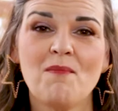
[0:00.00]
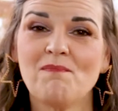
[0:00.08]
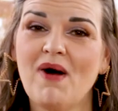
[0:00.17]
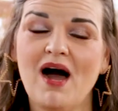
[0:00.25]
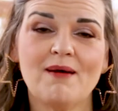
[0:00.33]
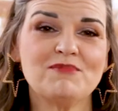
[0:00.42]

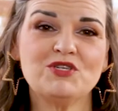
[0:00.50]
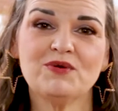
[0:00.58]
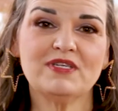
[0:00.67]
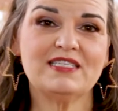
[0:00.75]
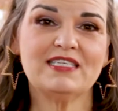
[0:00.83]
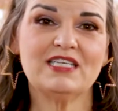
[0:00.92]
moms who
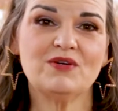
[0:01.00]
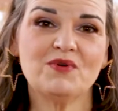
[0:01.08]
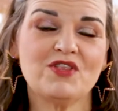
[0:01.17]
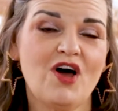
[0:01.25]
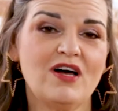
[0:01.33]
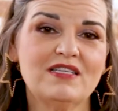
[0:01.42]
are dealing
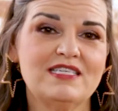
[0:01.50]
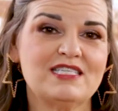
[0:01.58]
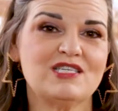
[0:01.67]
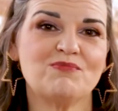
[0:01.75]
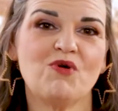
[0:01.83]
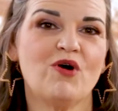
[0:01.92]
with
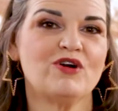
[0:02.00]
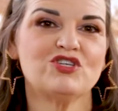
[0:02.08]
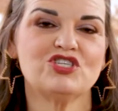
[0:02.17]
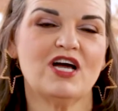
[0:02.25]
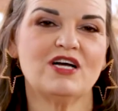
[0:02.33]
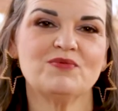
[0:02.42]
autism or a
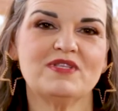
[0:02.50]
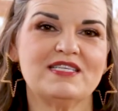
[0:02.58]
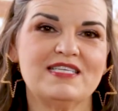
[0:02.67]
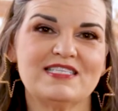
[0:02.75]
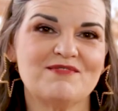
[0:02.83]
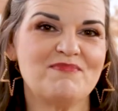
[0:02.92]
child with a
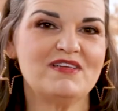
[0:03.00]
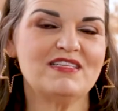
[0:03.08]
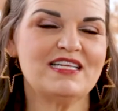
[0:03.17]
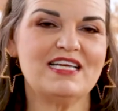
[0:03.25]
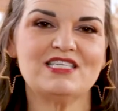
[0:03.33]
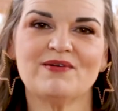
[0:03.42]
disability.